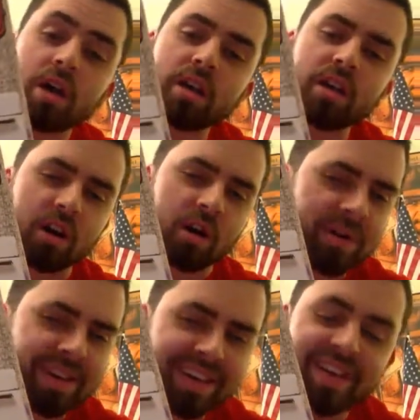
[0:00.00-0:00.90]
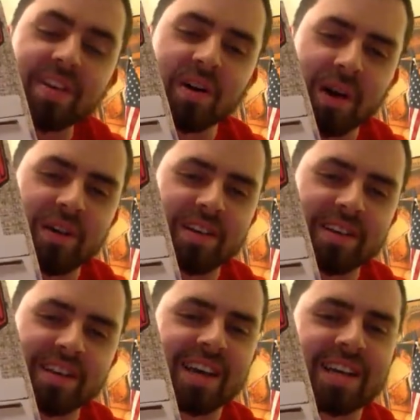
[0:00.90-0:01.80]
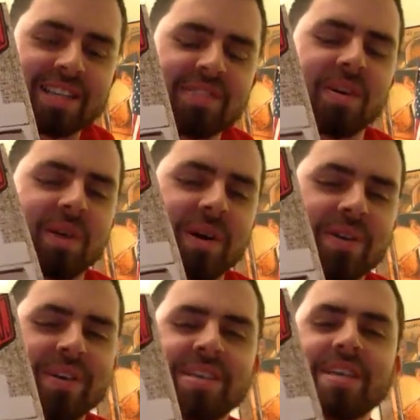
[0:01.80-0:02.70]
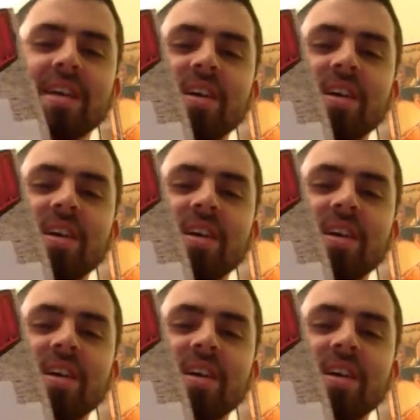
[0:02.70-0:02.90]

you know how it is, guys. You know how it is.